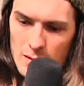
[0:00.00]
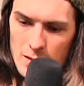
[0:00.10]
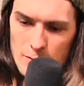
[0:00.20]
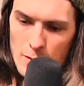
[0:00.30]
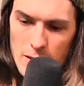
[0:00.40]

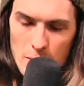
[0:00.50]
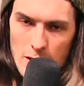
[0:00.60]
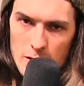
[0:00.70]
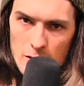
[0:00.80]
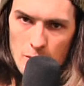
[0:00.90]
It's funny,
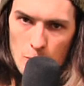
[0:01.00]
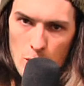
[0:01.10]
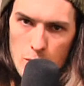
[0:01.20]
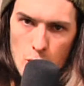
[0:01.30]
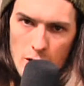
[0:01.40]

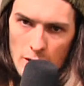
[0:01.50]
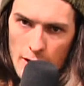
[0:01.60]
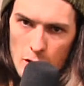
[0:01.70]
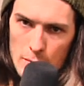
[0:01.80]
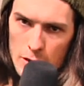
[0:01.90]
before you
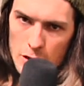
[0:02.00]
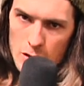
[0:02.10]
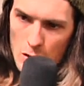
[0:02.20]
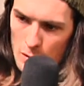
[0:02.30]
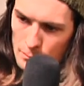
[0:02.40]
layer them and they're
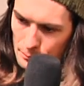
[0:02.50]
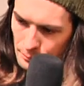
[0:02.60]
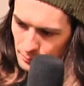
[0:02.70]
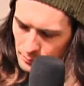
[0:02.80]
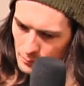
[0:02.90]
just all
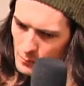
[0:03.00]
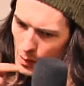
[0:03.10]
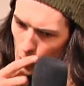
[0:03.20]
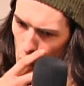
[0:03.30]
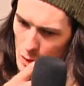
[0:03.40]

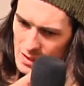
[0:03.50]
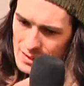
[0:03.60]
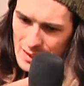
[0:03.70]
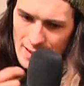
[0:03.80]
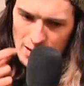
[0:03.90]
wood
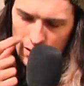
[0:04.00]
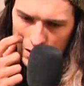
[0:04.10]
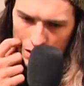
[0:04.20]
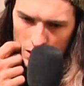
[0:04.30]
slats,